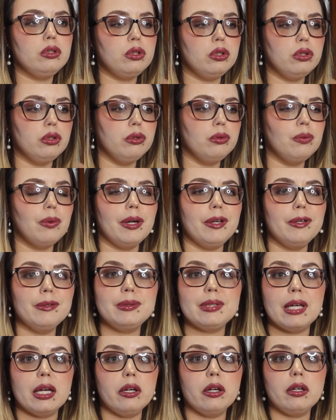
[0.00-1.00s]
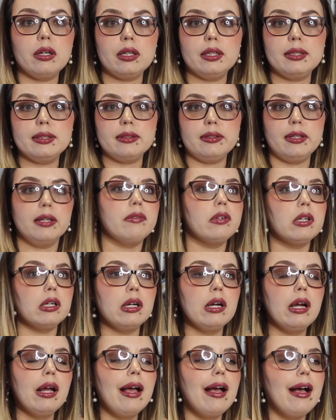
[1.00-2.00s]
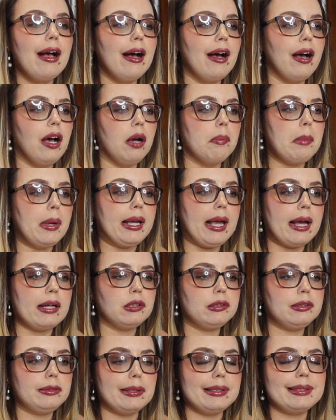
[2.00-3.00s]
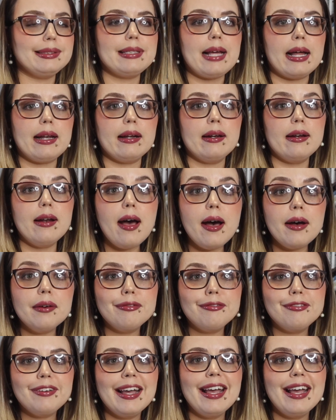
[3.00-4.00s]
to what you say you're going to deliver. I can't stress that enough.